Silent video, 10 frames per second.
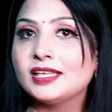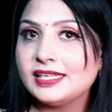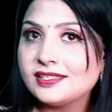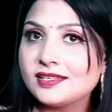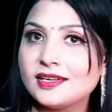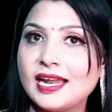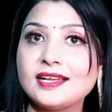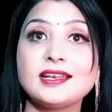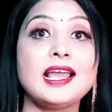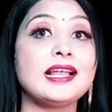the
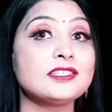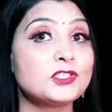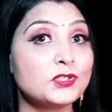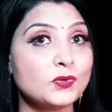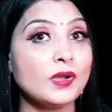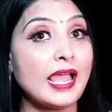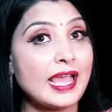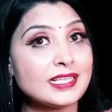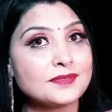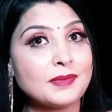internet and do
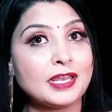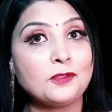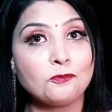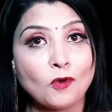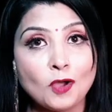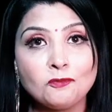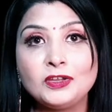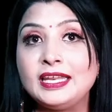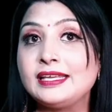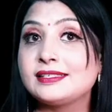as many form
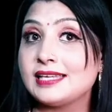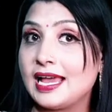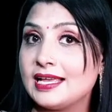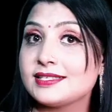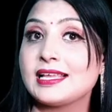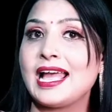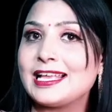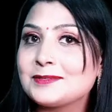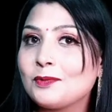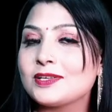filling tasks
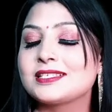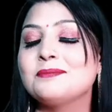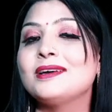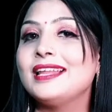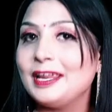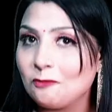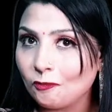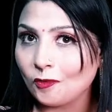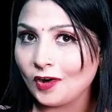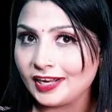as possible in
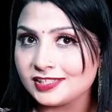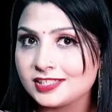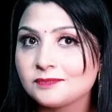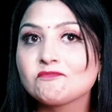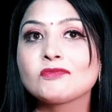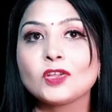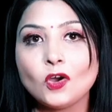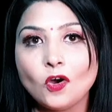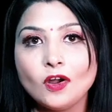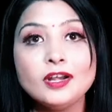French.
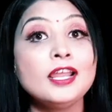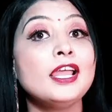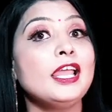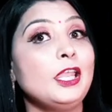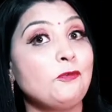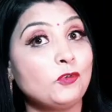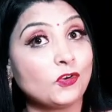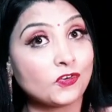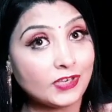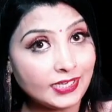Or if
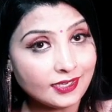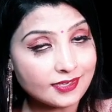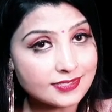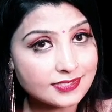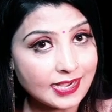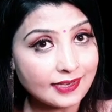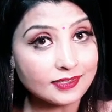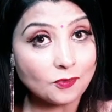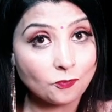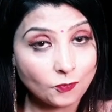you really
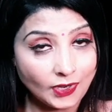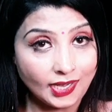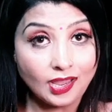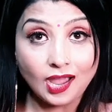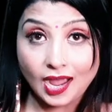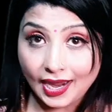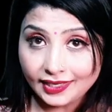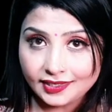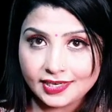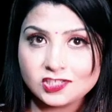understand the way
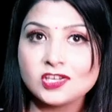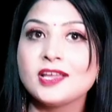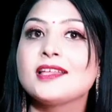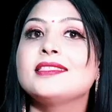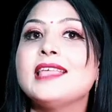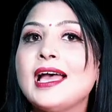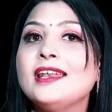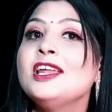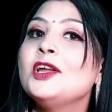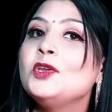I teach,
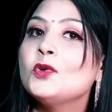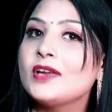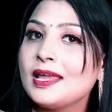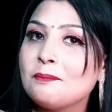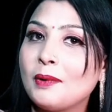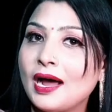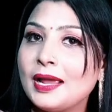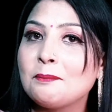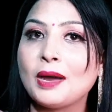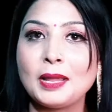then you can
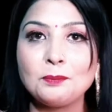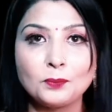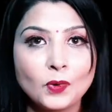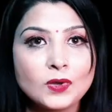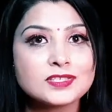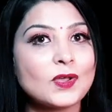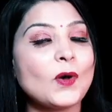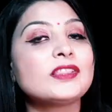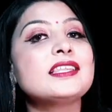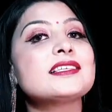buy my books
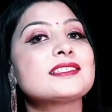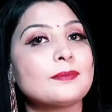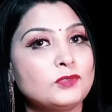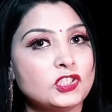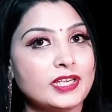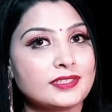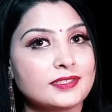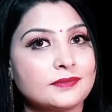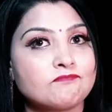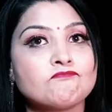on this subject.